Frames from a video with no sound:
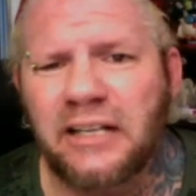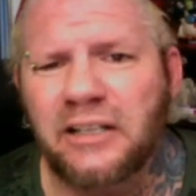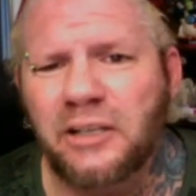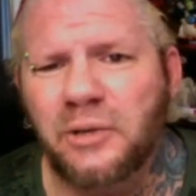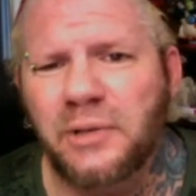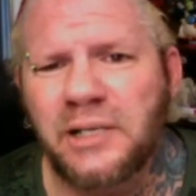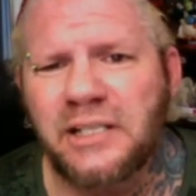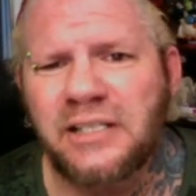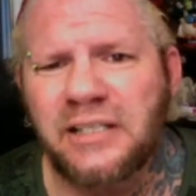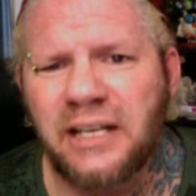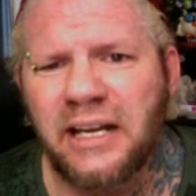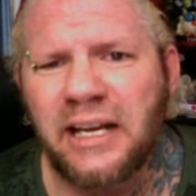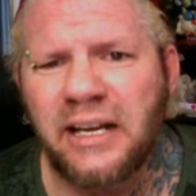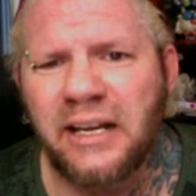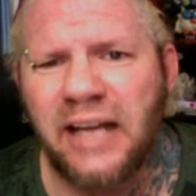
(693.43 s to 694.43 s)
Louis
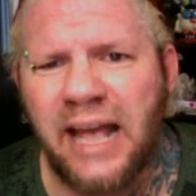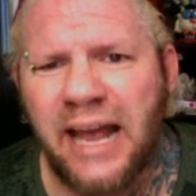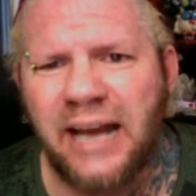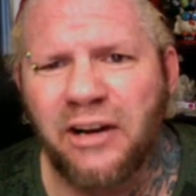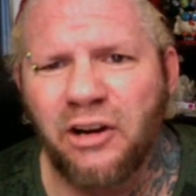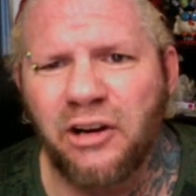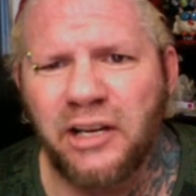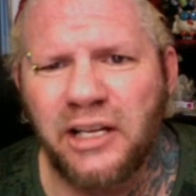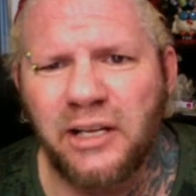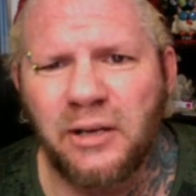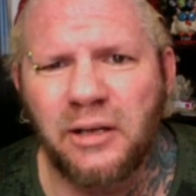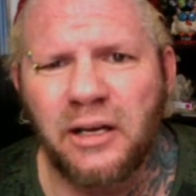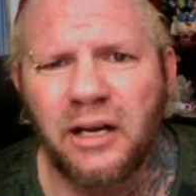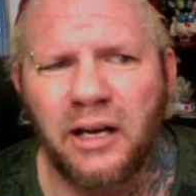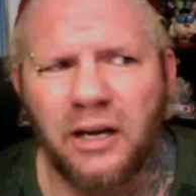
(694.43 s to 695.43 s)
at
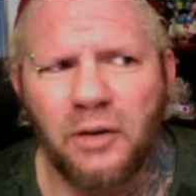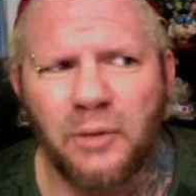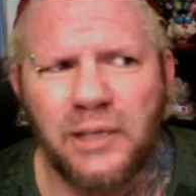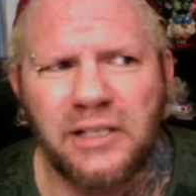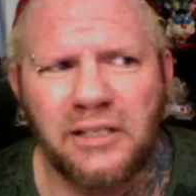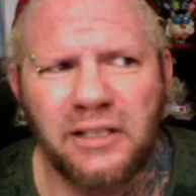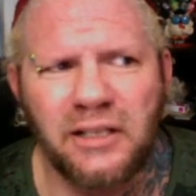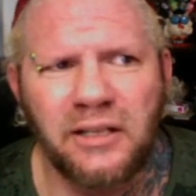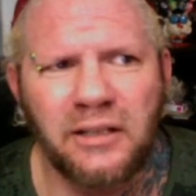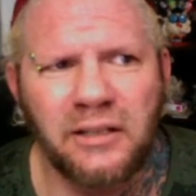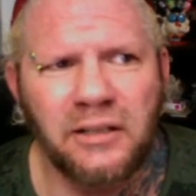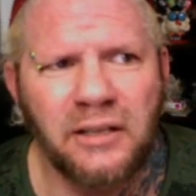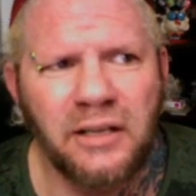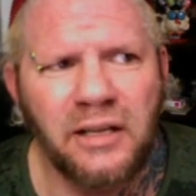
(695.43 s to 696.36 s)
Anarchy Wrestling.